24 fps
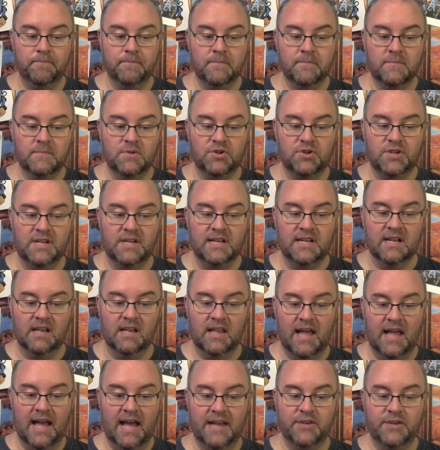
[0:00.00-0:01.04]
She did a
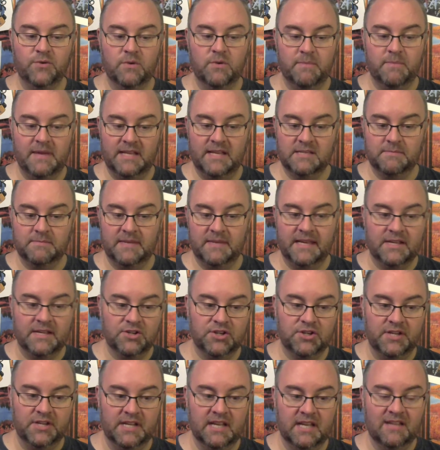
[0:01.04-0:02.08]
lot to appease me.
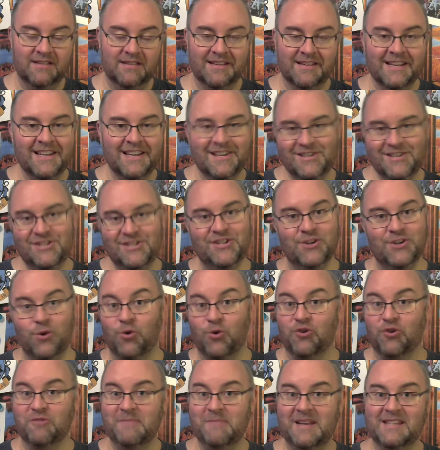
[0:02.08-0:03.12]
She
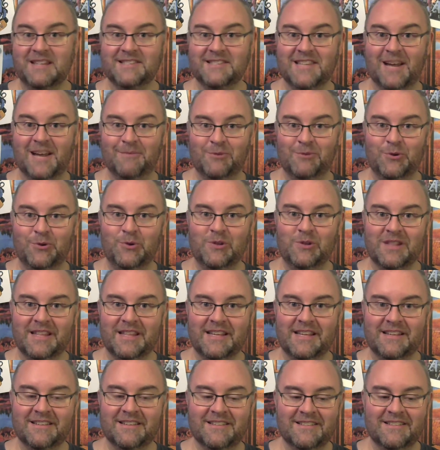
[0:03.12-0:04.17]
ordered me to stop
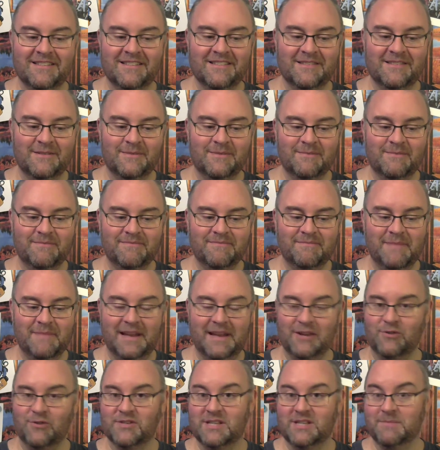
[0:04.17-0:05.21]
Googling
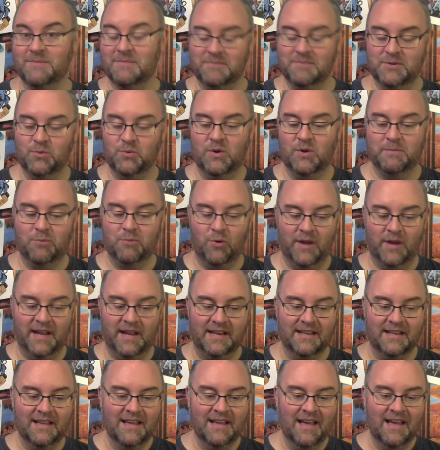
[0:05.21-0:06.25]
medical symptoms at one
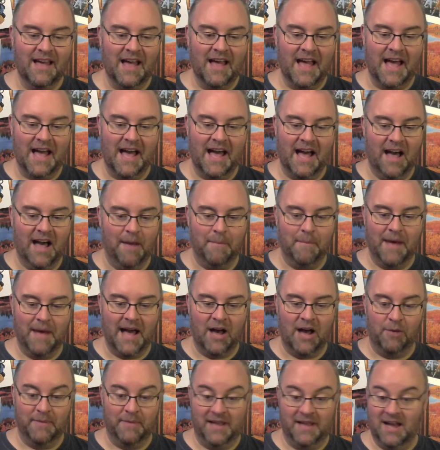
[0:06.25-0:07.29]
point.
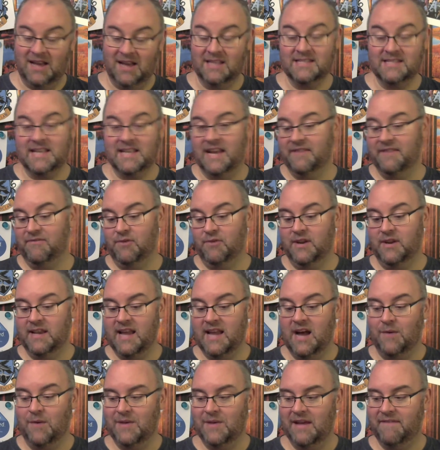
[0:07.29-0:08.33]
I'll be honest, I freaked
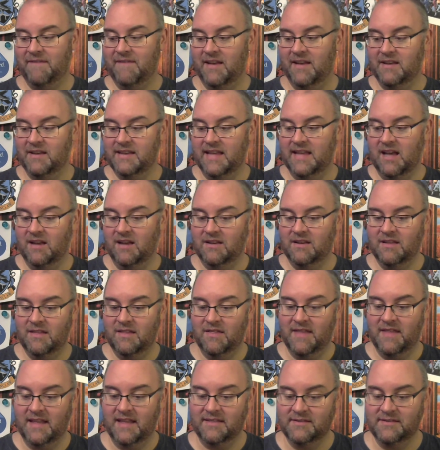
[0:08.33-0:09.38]
out when I found out
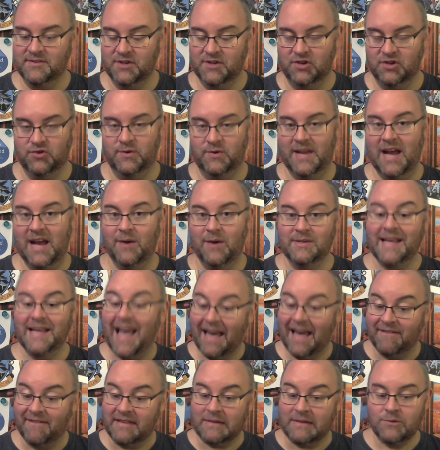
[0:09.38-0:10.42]
that the surgery I was
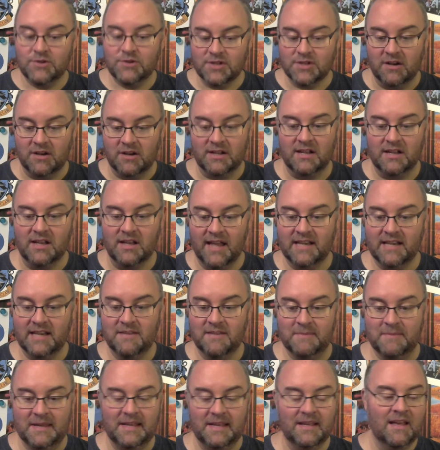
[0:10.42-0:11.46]
having, which is called a
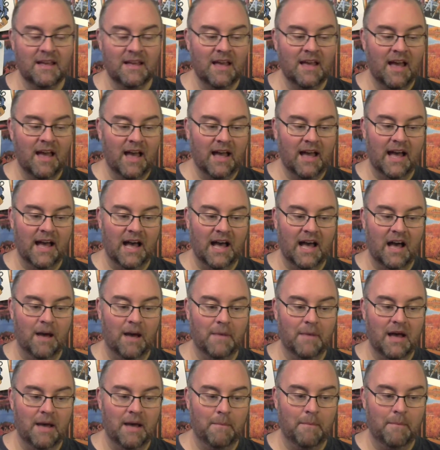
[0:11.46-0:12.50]
colectomy,
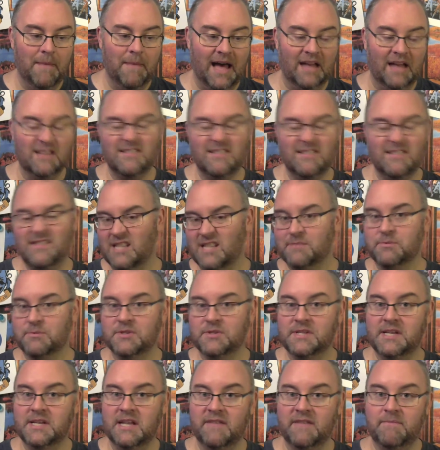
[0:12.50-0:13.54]
about
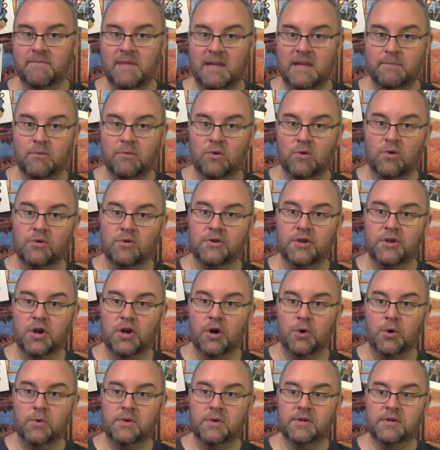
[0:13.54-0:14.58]
6% of people
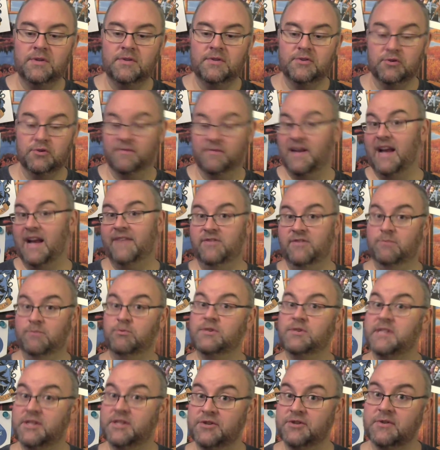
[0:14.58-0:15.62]
don't survive the
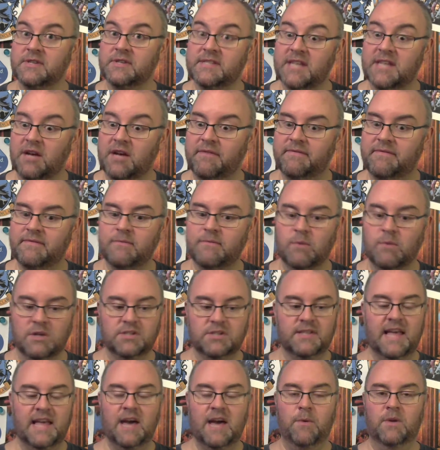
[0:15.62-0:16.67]
procedure itself,
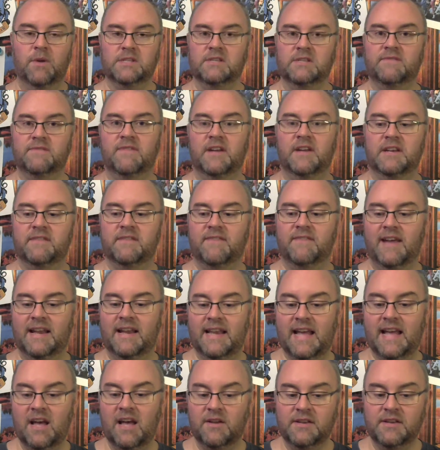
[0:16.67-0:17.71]
which that wasn't fun to
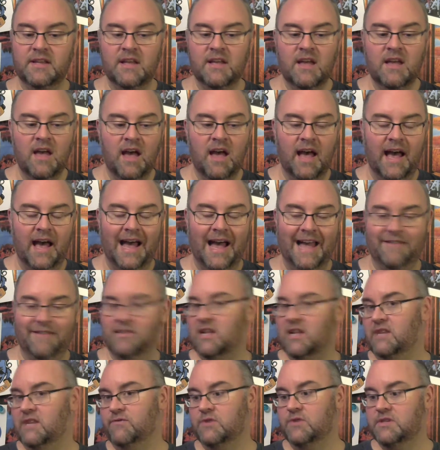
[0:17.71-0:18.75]
find out. I have a
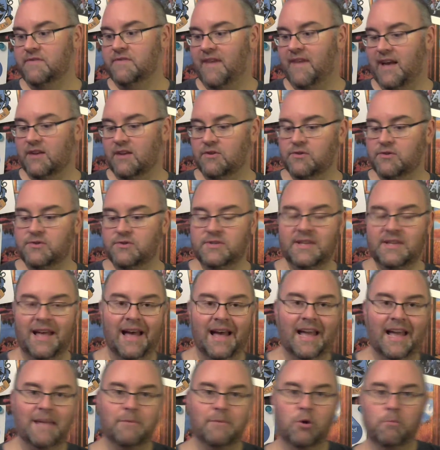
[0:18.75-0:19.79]
lot of risk factors.
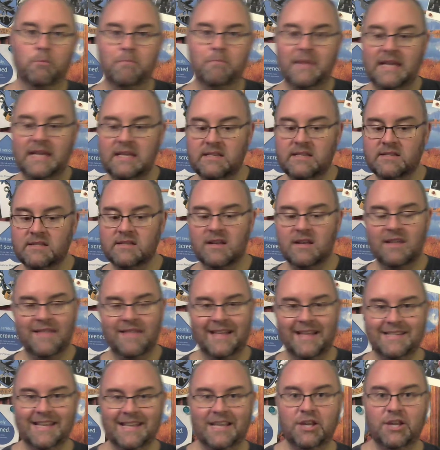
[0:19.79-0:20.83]
I am obese.
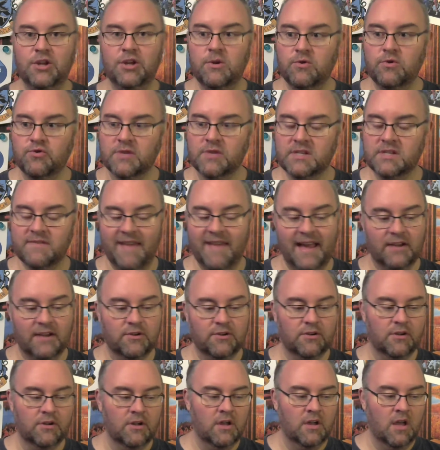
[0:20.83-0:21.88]
That's a huge risk
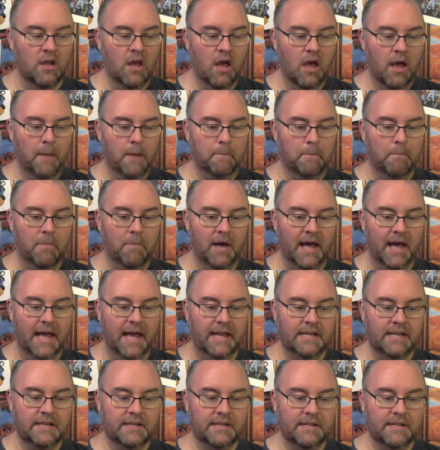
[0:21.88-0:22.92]
factor,
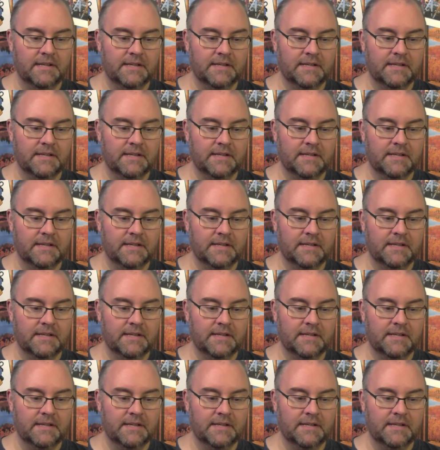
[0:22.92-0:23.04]
but